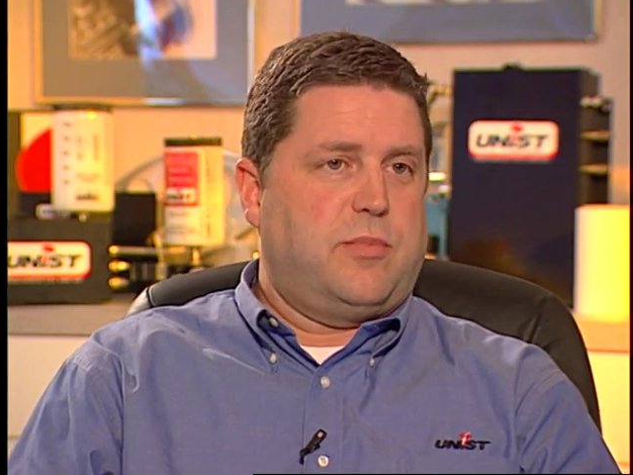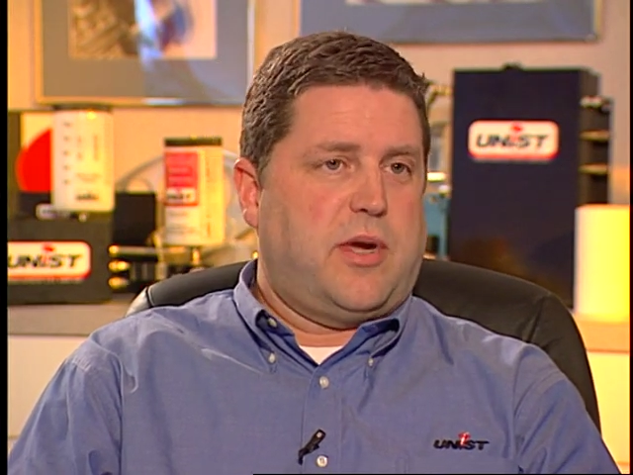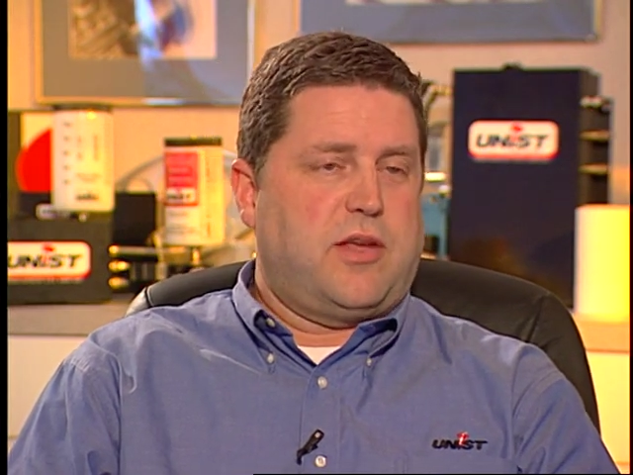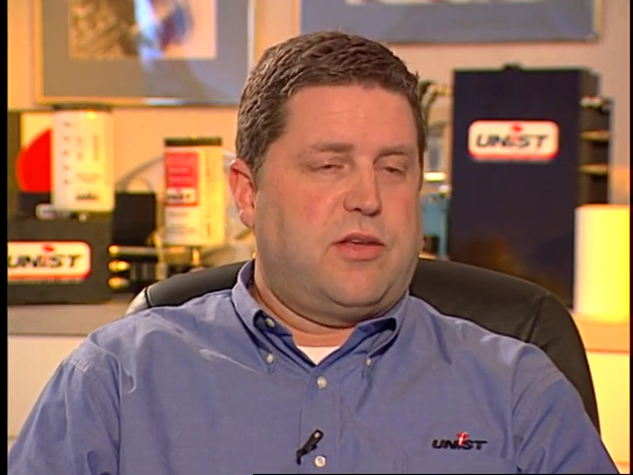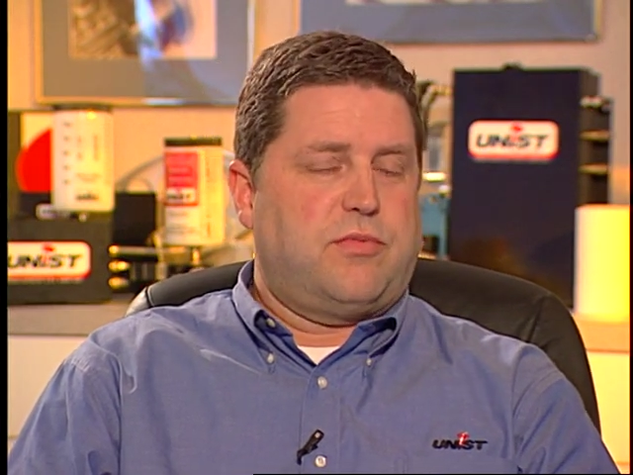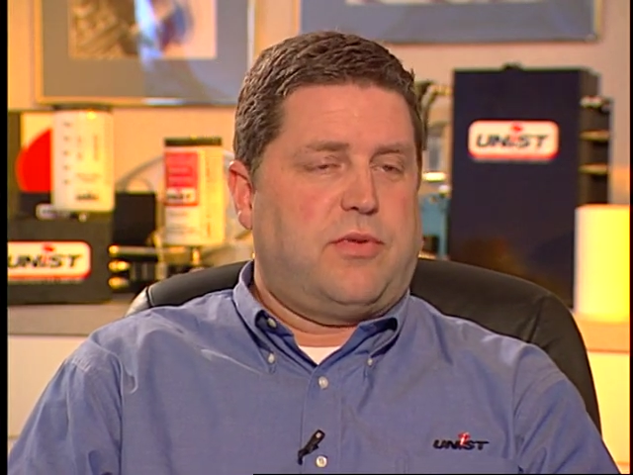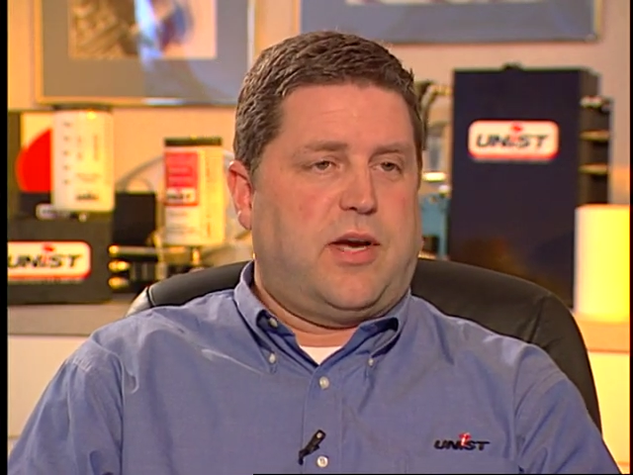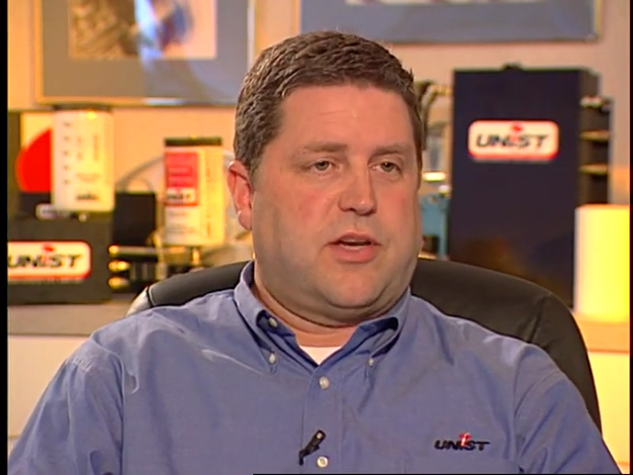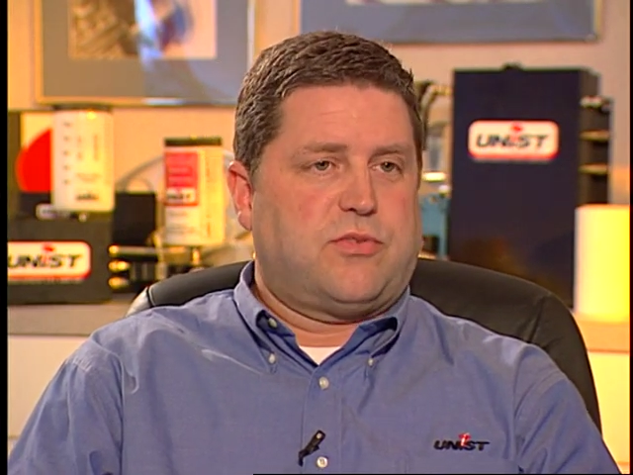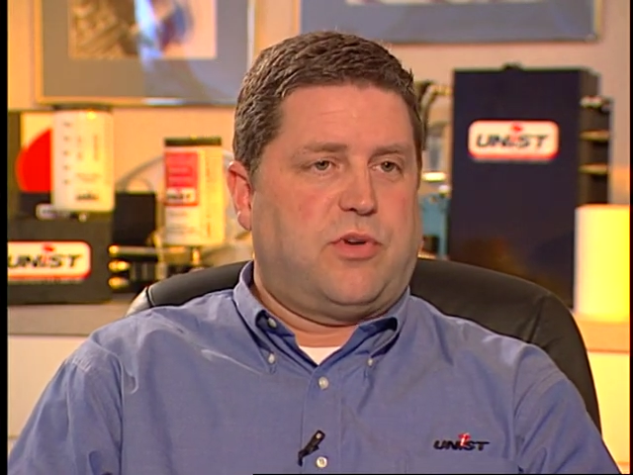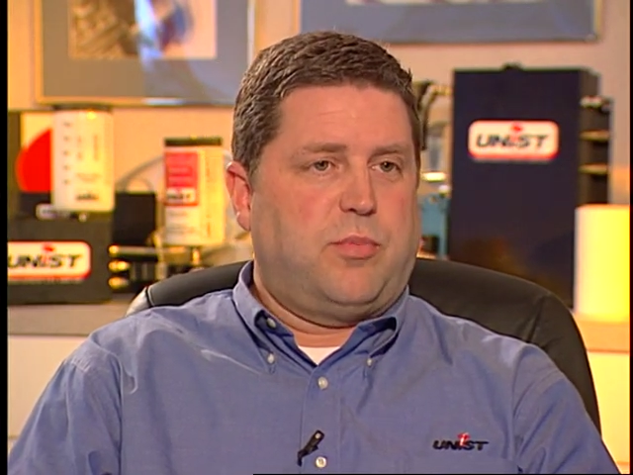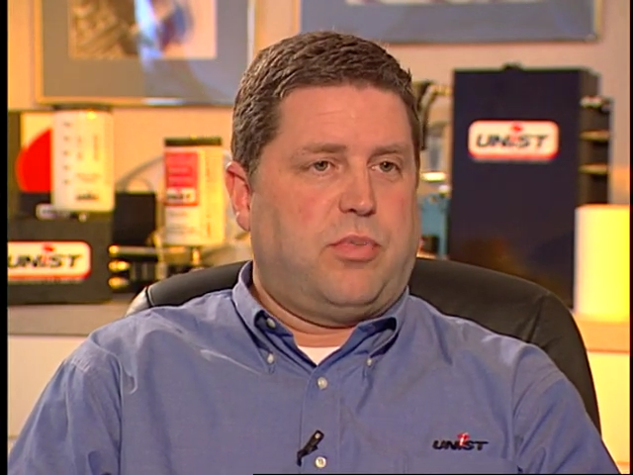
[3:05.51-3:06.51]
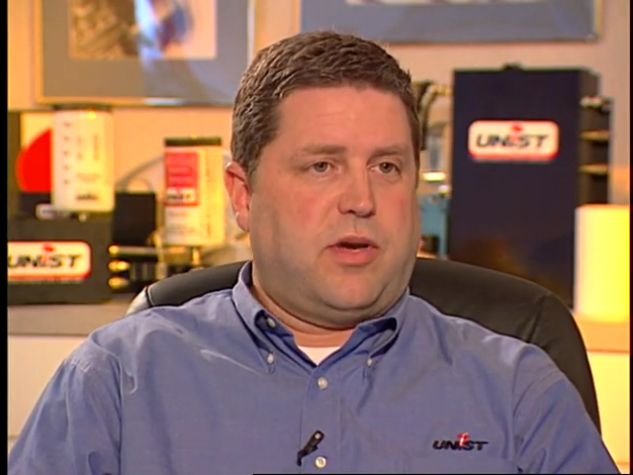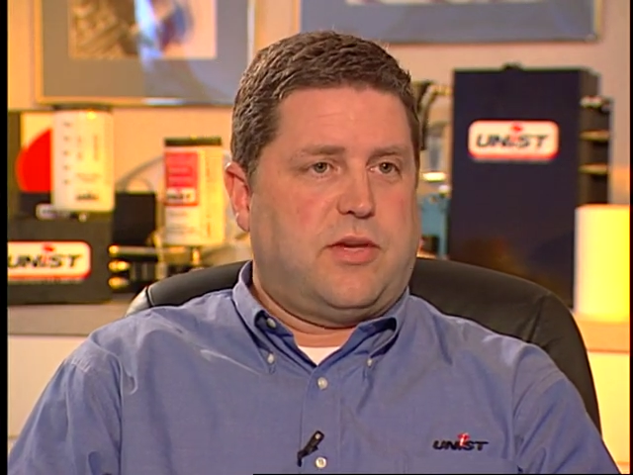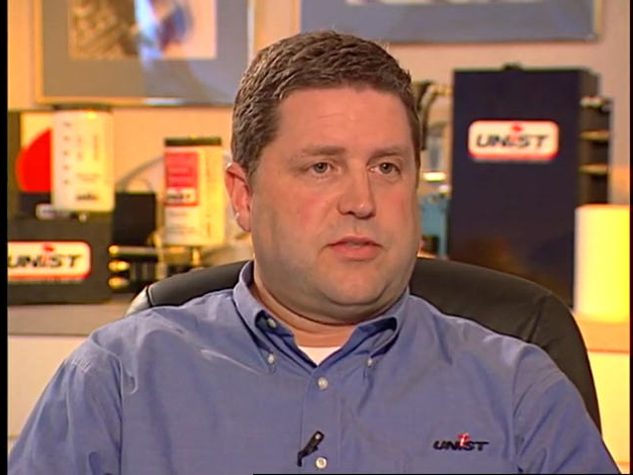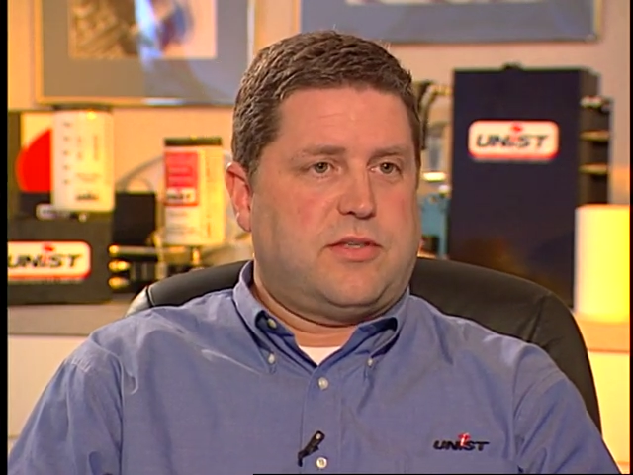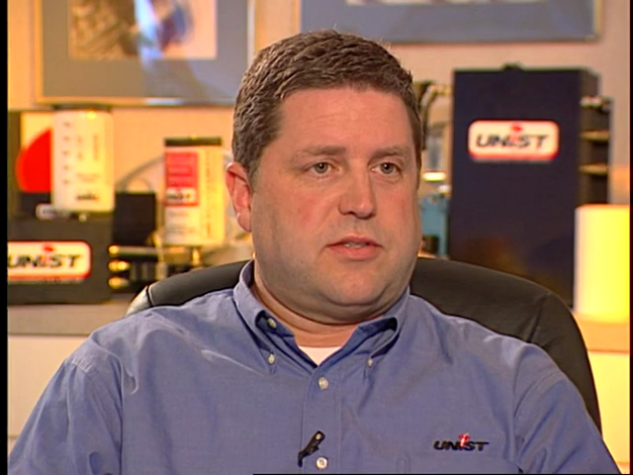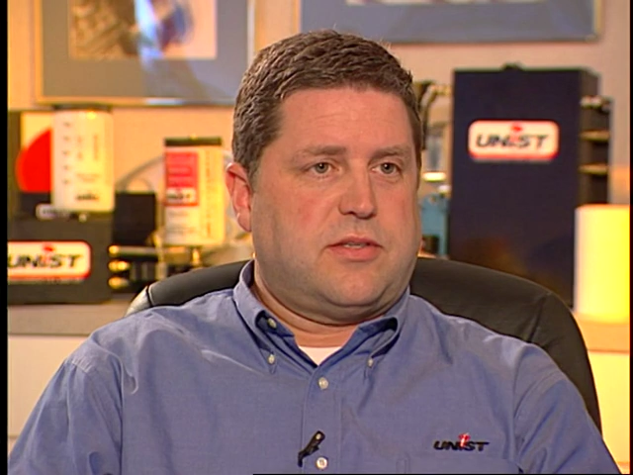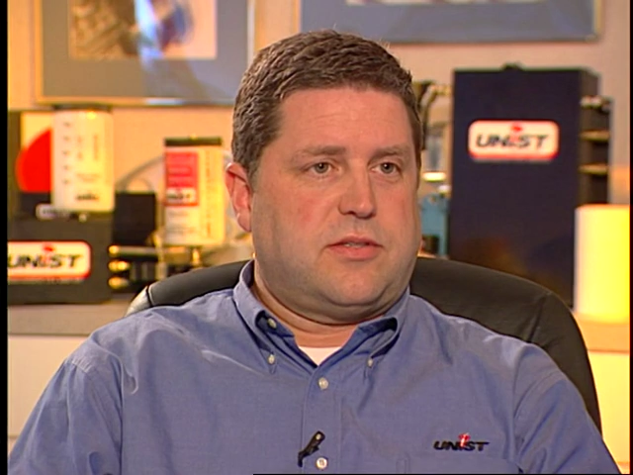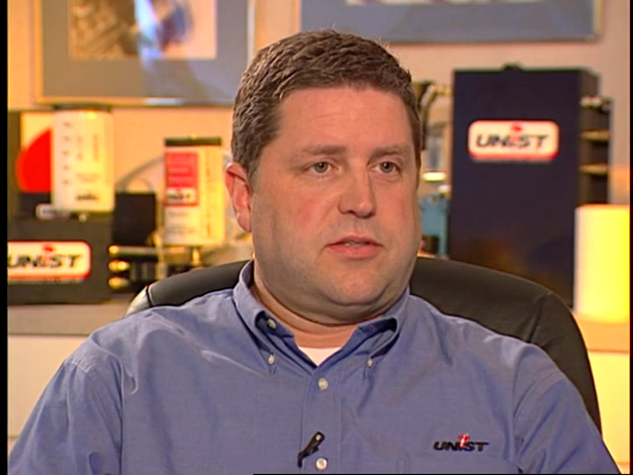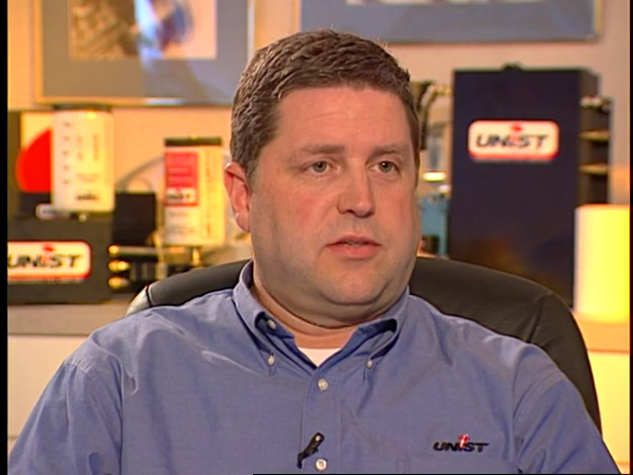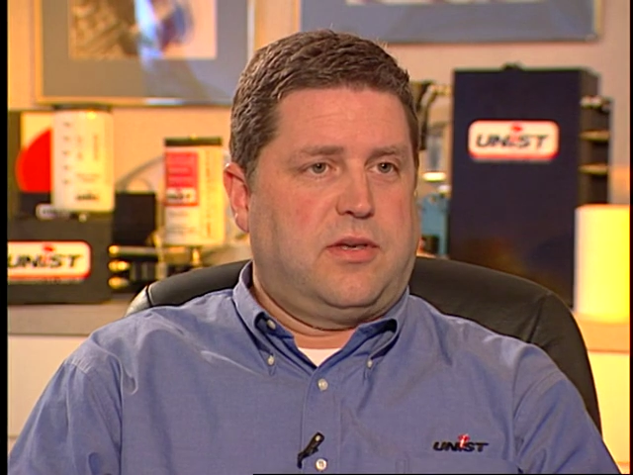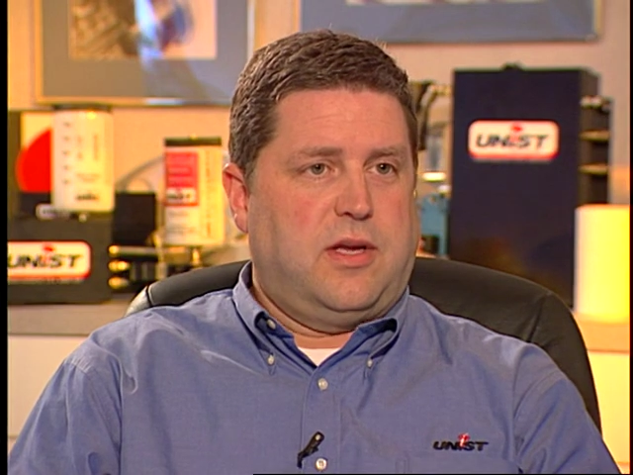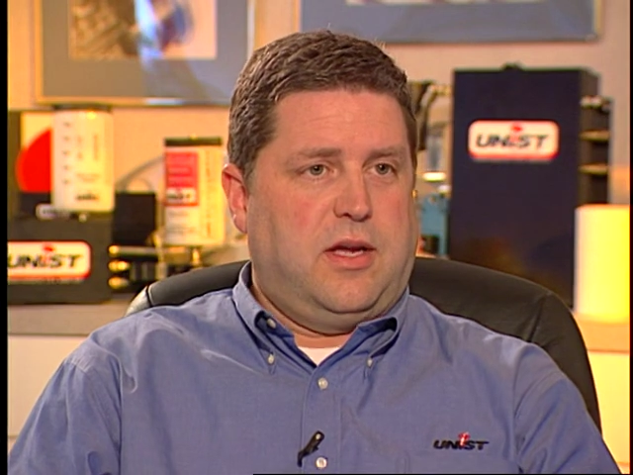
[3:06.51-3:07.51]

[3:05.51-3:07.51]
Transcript: manufacturing processes.